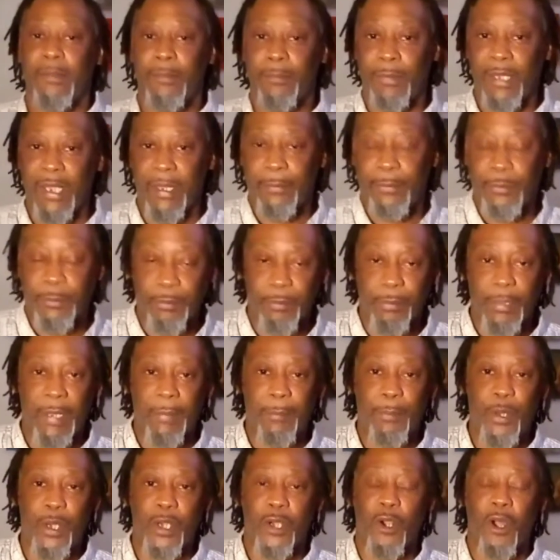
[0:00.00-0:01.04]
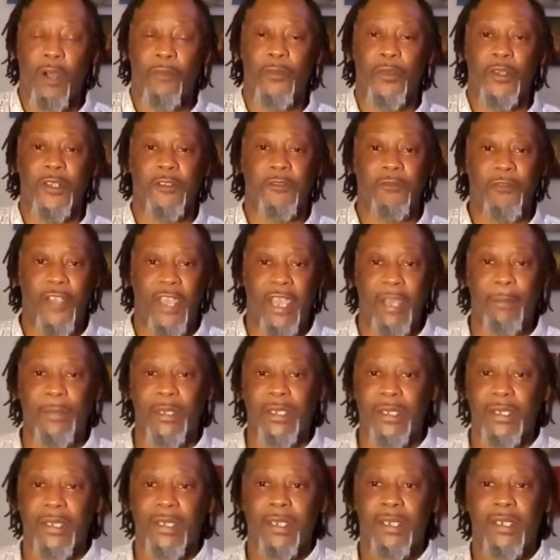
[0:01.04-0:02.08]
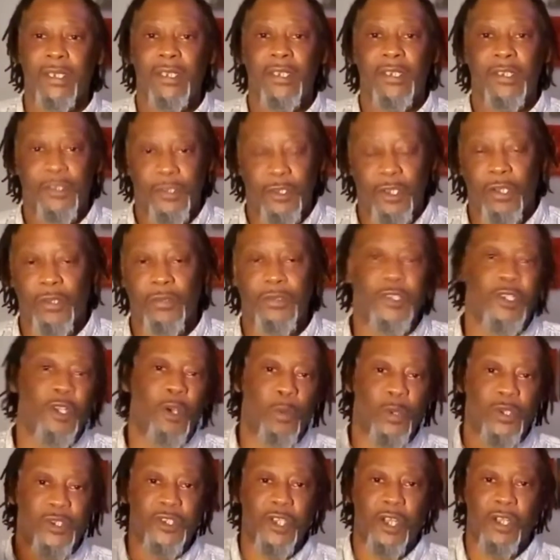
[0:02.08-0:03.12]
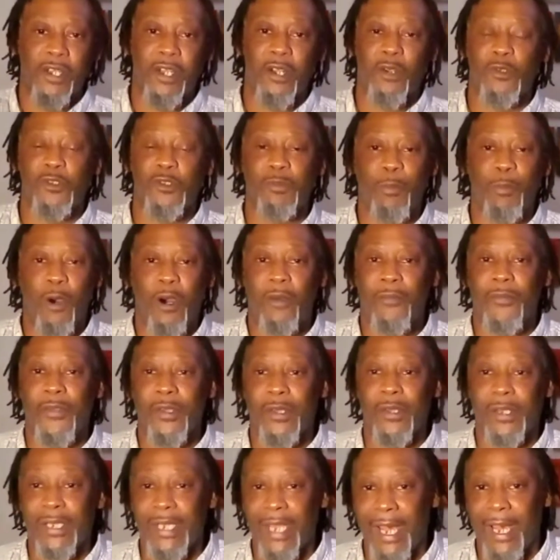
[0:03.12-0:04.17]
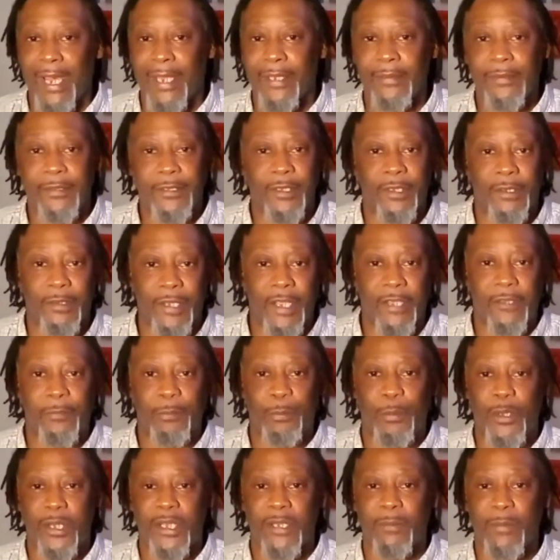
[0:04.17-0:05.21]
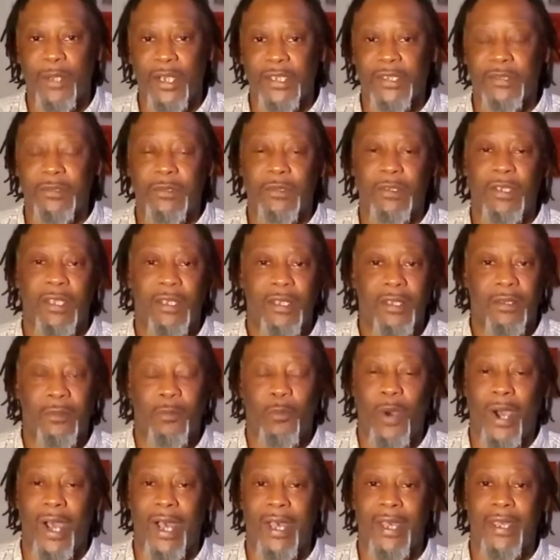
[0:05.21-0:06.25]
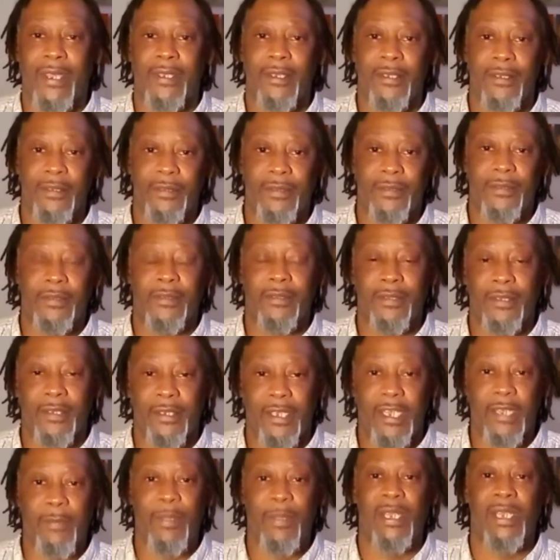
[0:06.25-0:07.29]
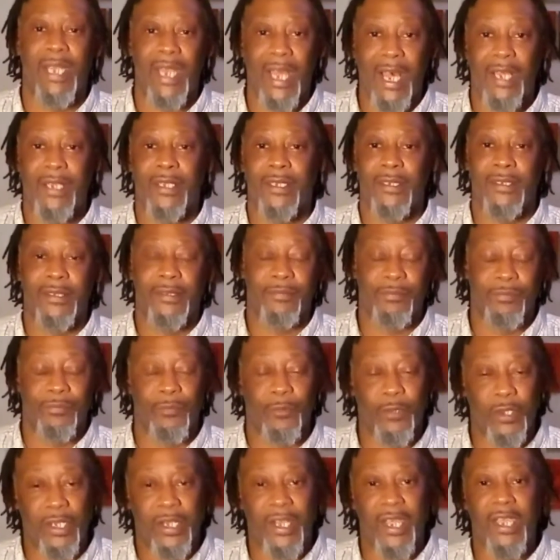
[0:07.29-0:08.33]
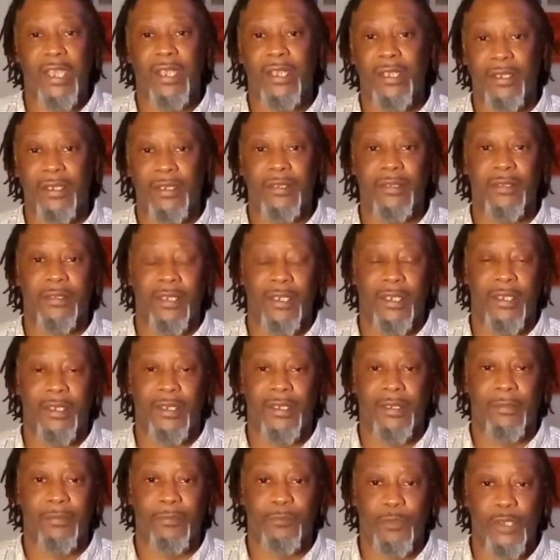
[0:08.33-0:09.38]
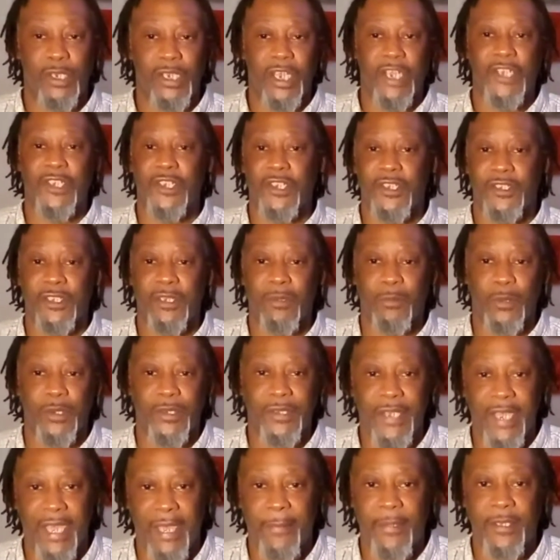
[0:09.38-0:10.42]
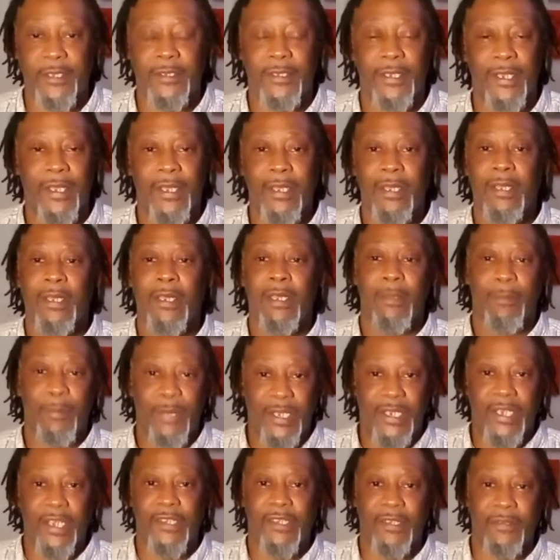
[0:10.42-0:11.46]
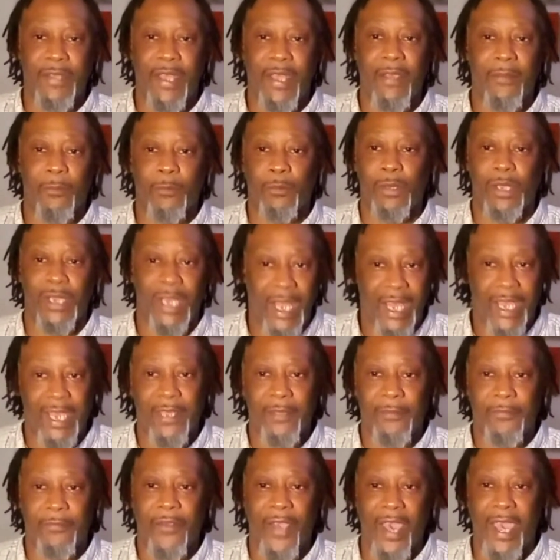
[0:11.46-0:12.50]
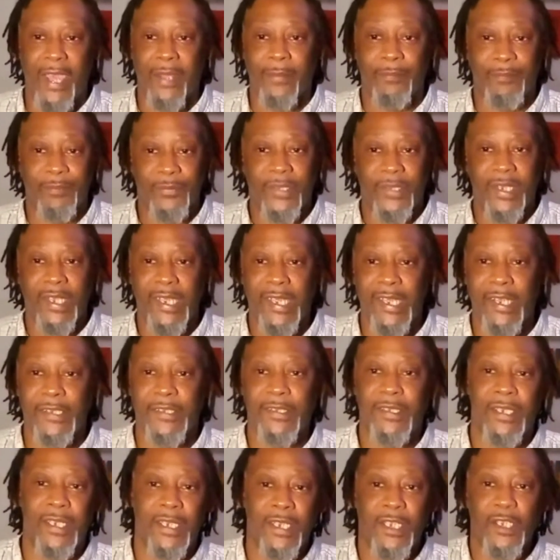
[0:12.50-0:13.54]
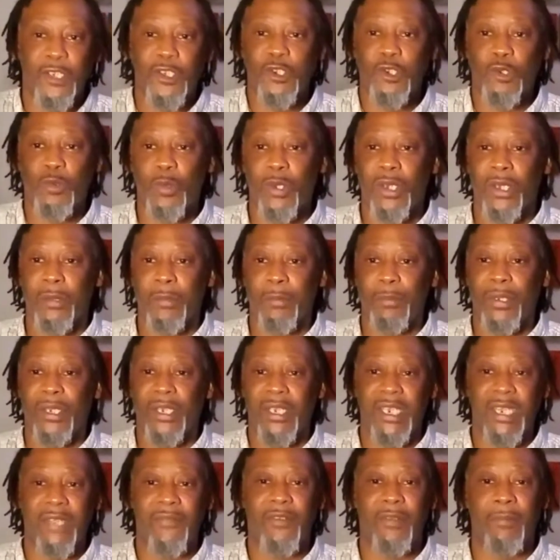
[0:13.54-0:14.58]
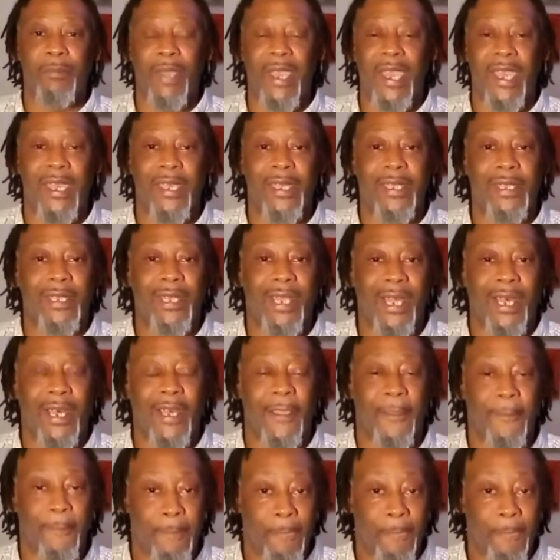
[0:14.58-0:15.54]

and put it off on his family. So, we started on Smallville a lot. That's pretty much why him and Lana, where they relationship was damaged because of that lying fact. Hence, you will believe a man can lie,